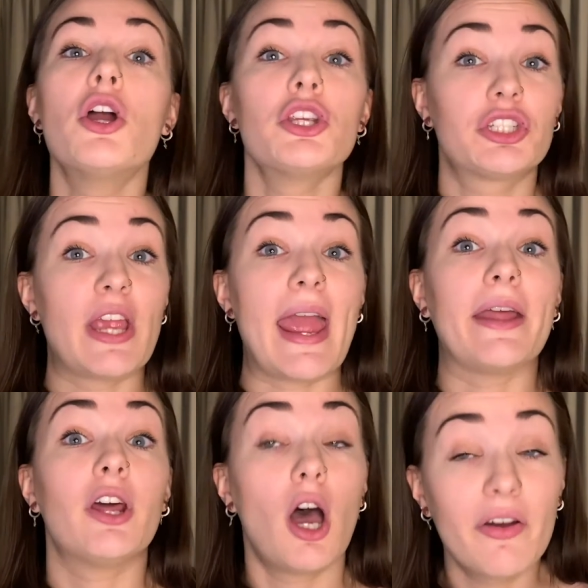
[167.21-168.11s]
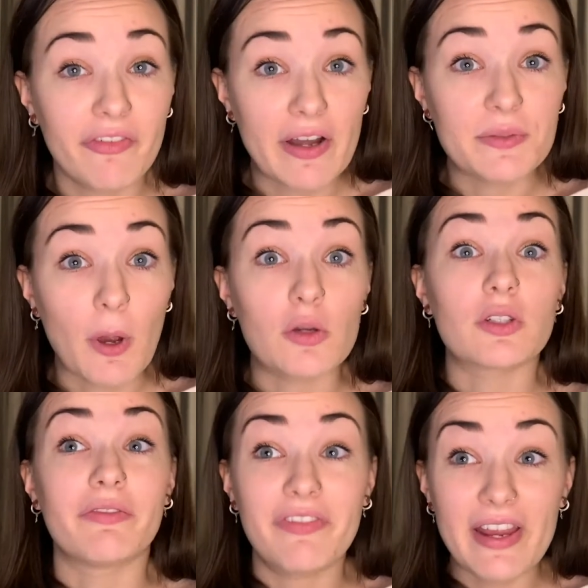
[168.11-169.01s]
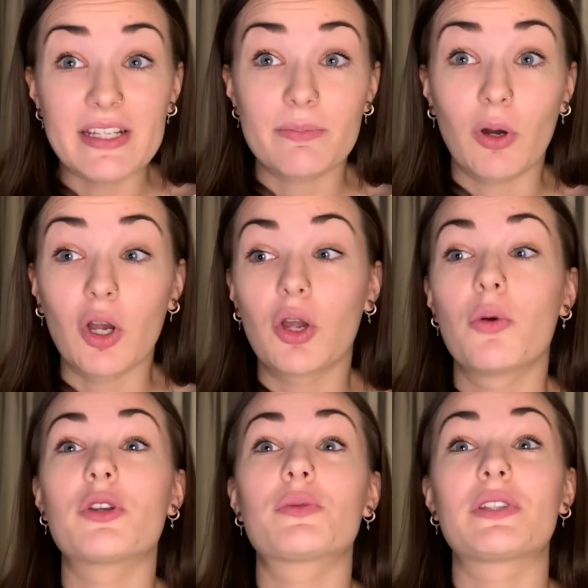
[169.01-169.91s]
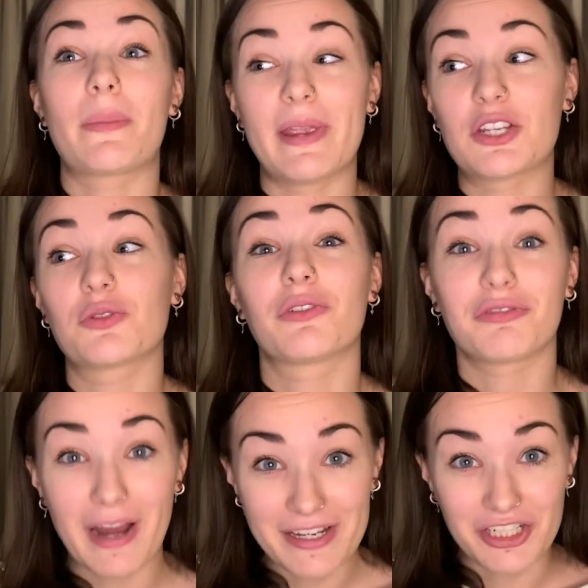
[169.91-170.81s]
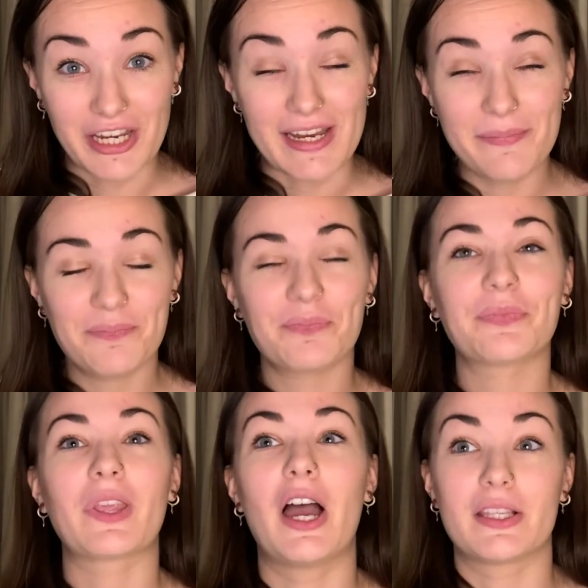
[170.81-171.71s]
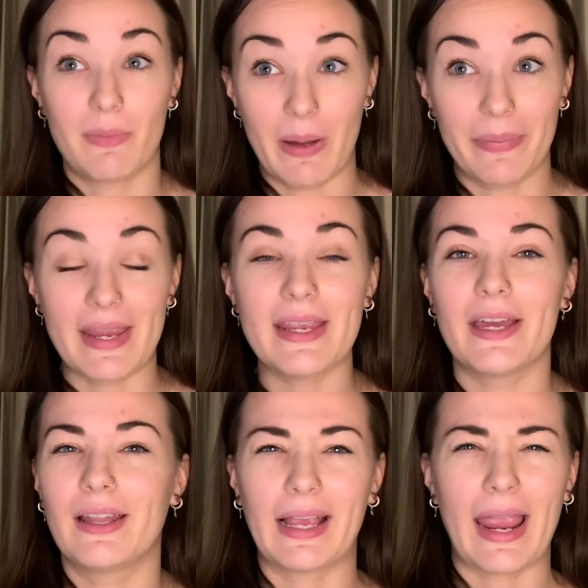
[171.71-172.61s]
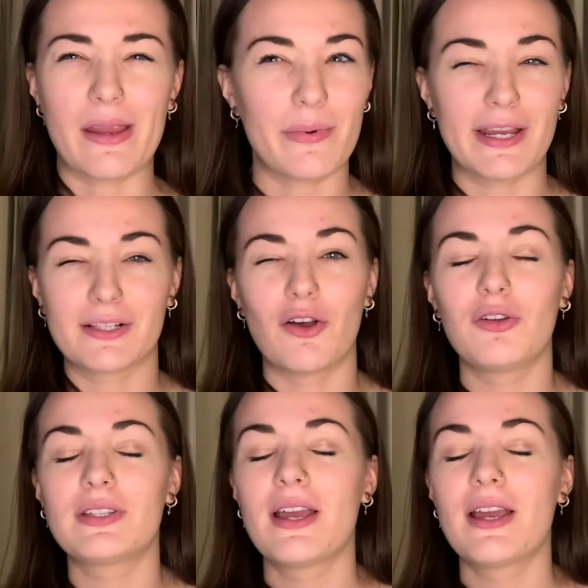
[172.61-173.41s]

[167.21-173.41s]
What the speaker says: shared her friend's post on Facebook, which was a picture of Reggie as a puppy at like 8 weeks old.